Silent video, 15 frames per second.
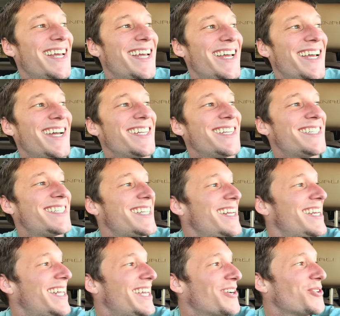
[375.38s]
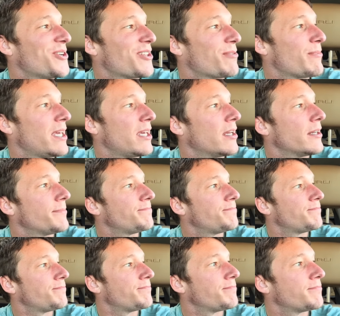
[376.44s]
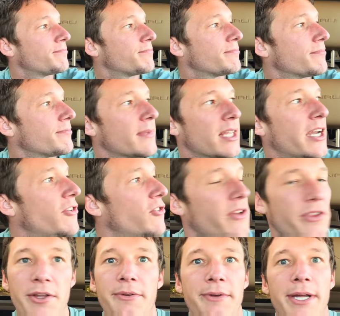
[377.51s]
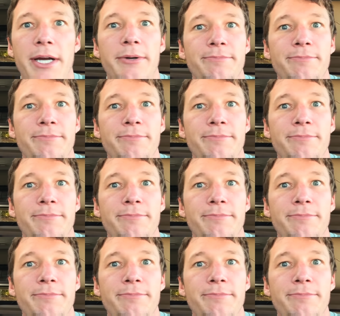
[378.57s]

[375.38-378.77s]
How does she deal with me? Just don't know.